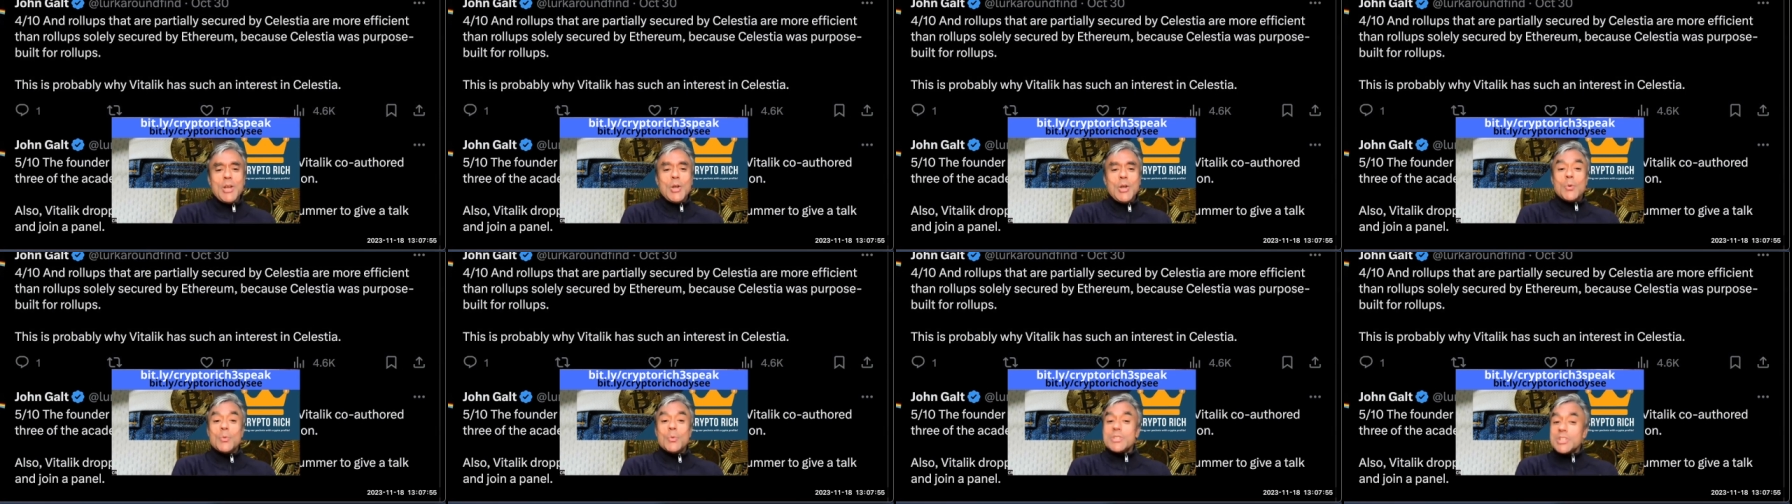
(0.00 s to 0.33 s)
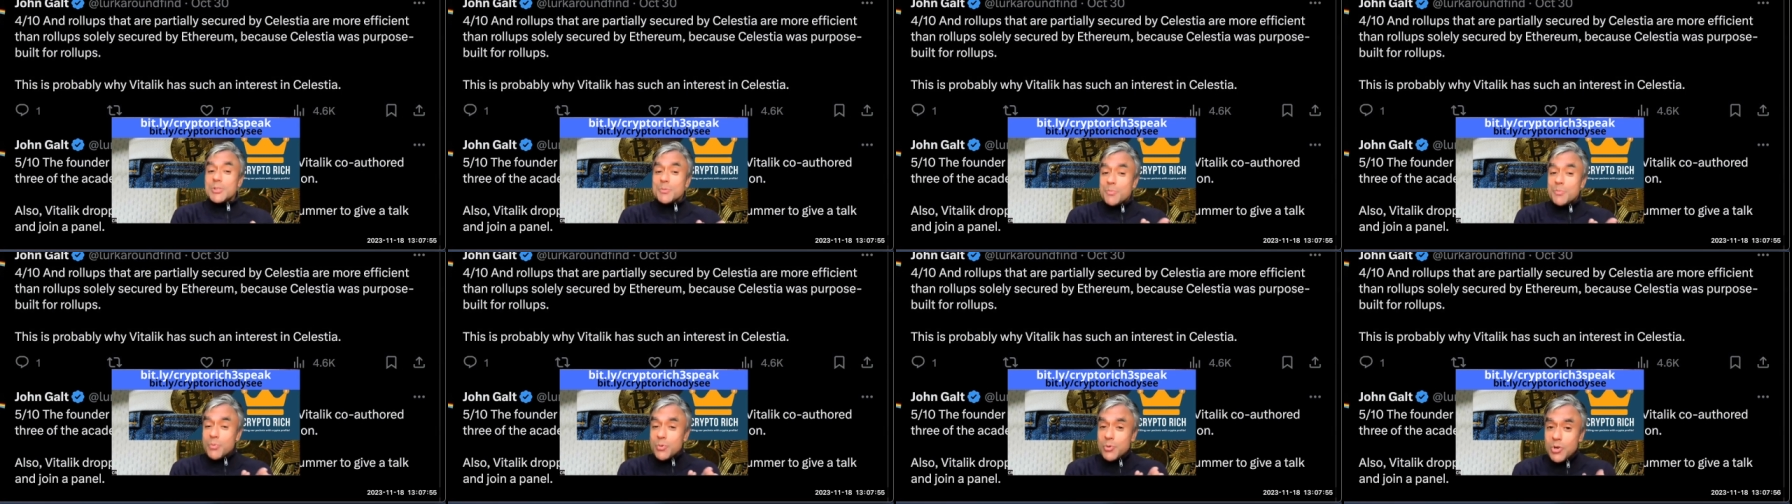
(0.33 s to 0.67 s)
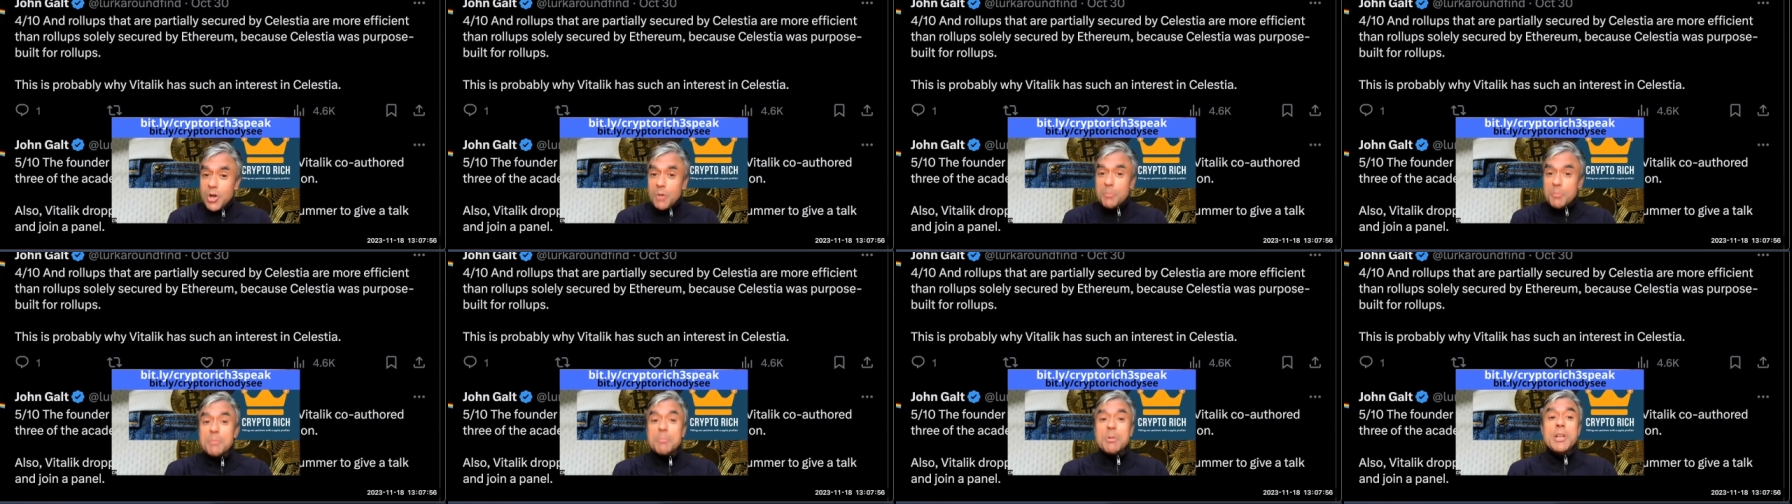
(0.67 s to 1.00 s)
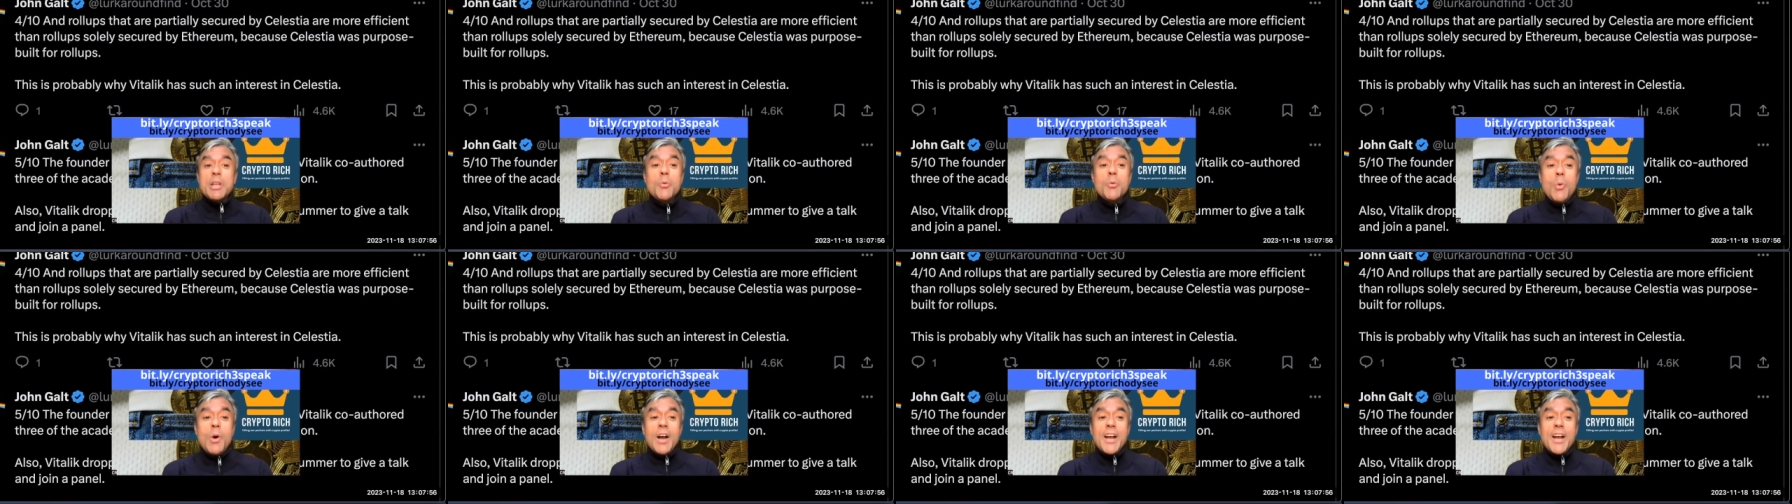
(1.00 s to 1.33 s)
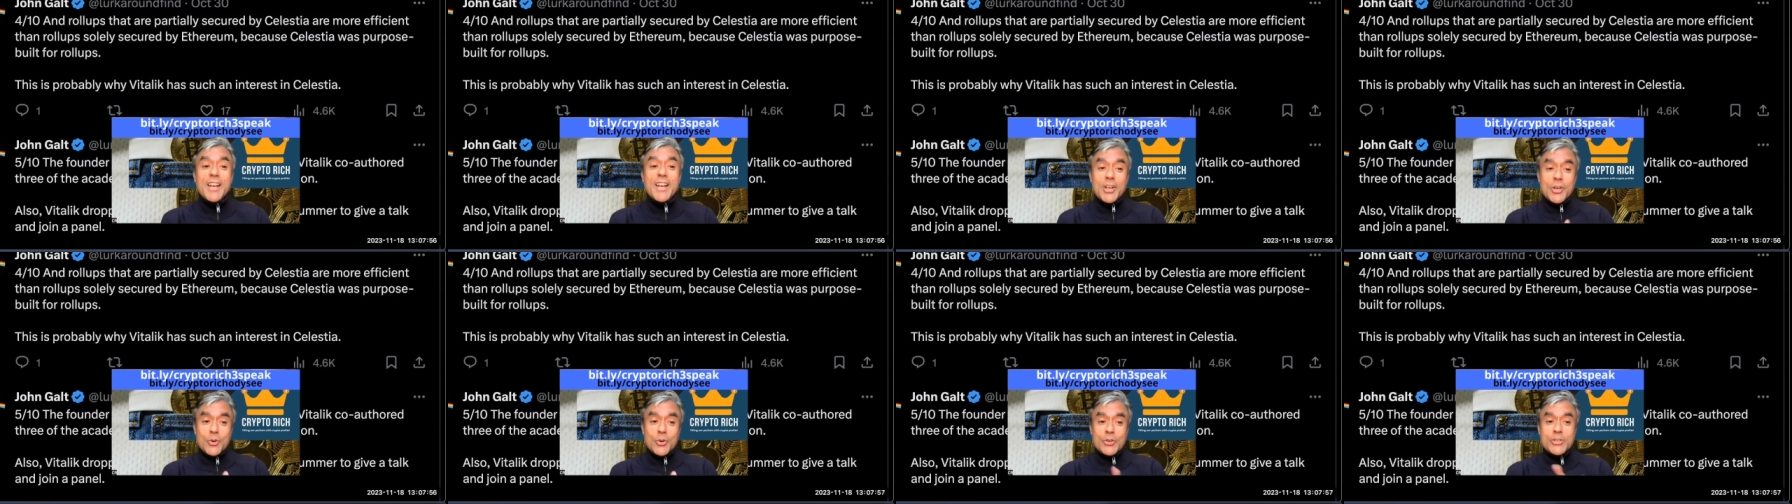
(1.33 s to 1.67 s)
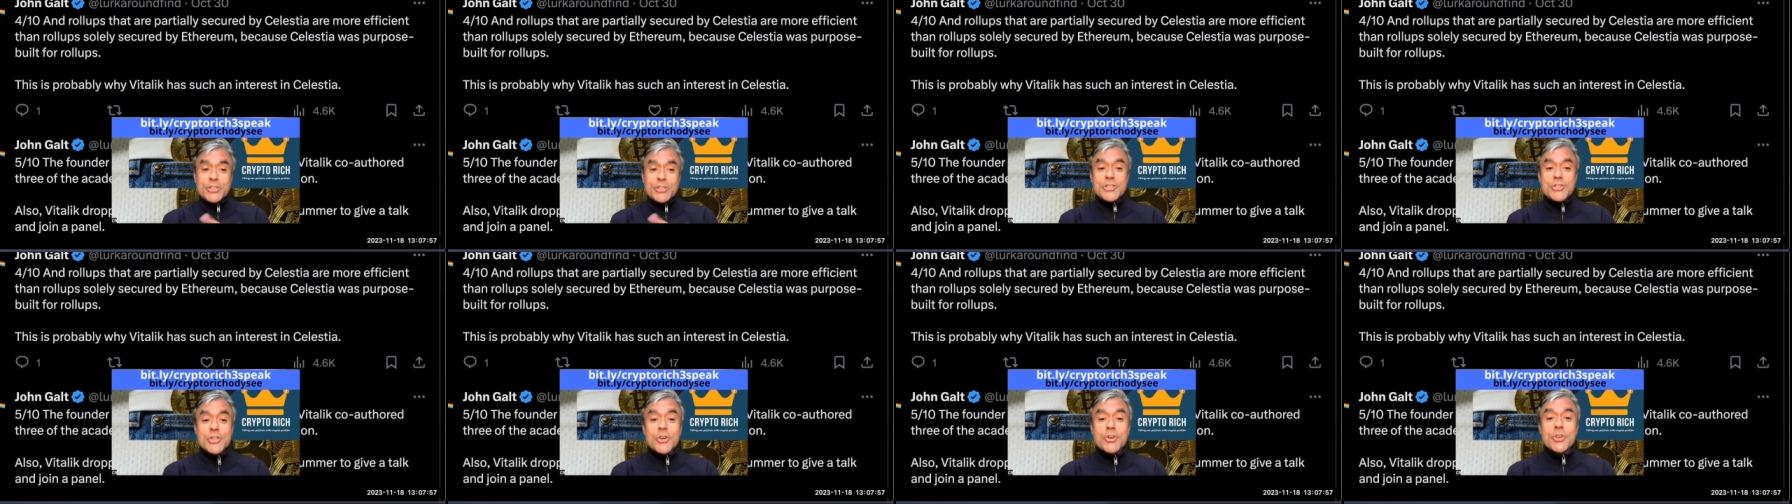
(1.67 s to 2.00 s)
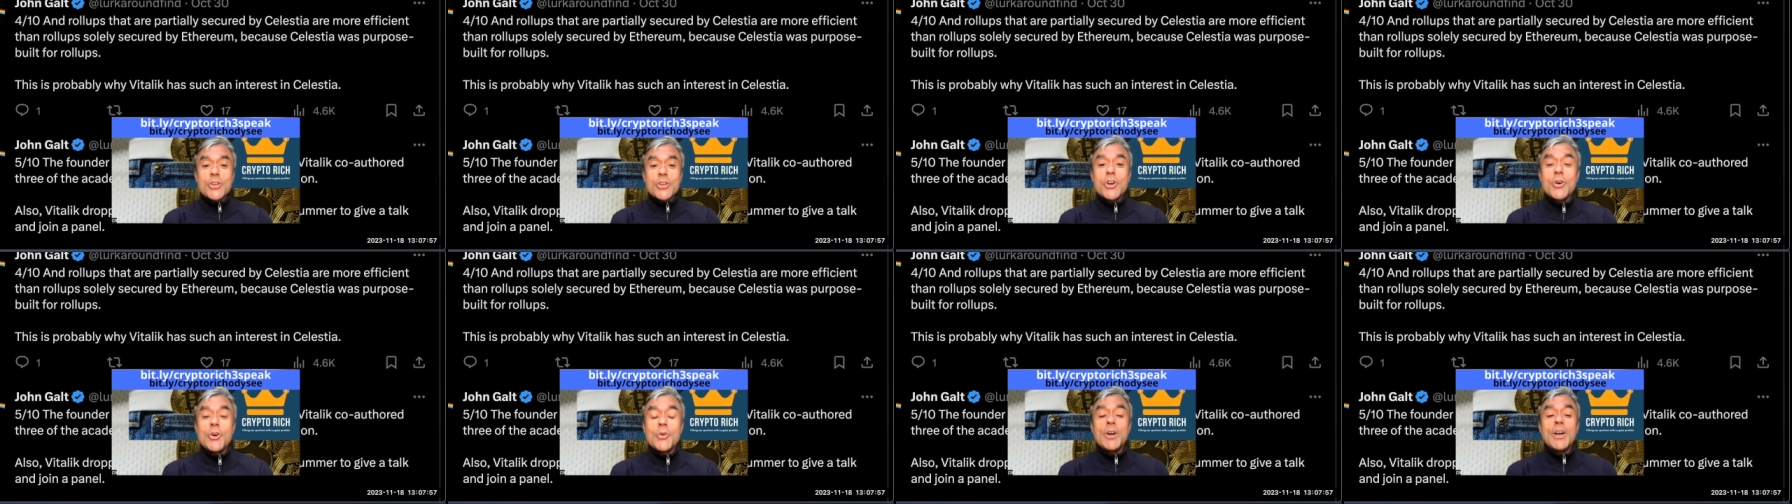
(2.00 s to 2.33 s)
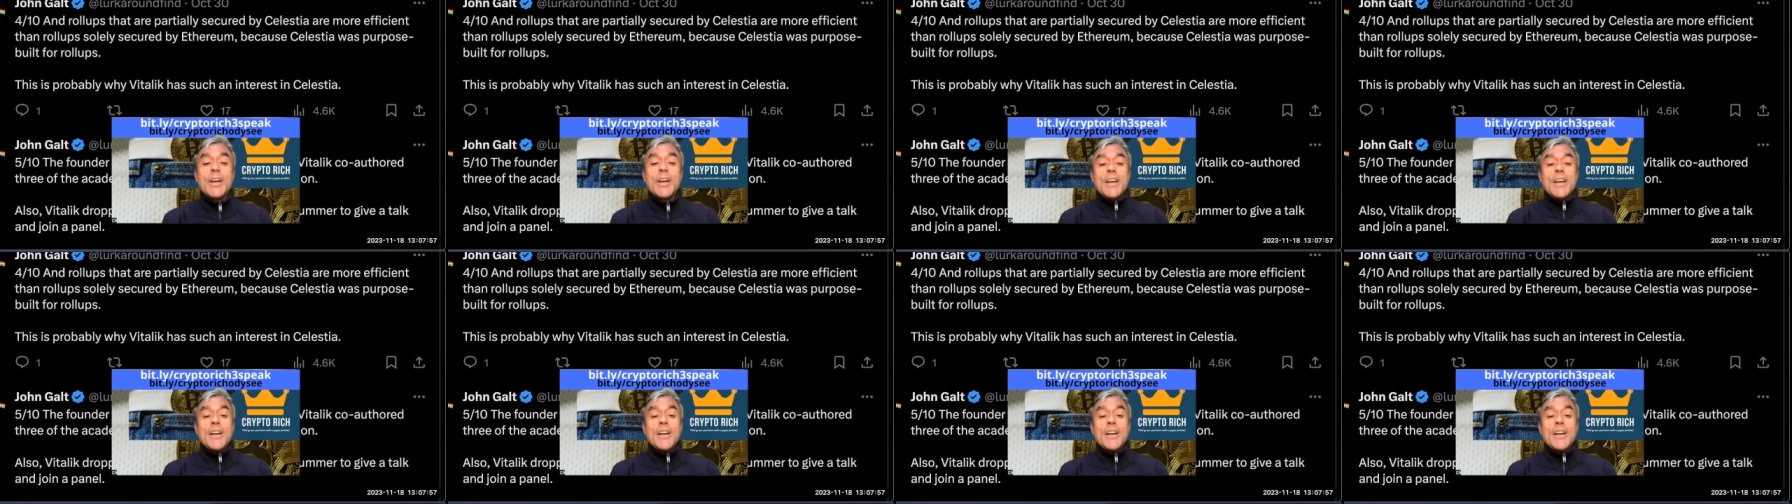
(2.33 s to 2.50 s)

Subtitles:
which is probably why, according to John Colt,